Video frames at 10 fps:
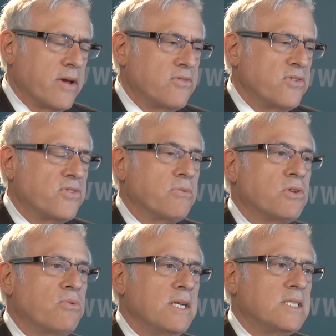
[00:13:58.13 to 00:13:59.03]
Since there were
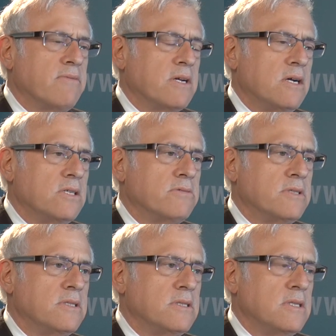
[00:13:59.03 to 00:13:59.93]

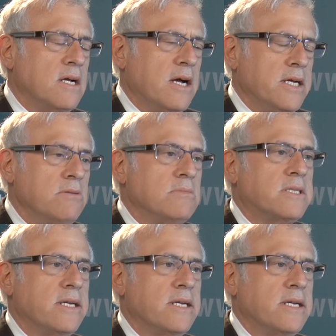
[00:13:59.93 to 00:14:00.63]
2,700 items,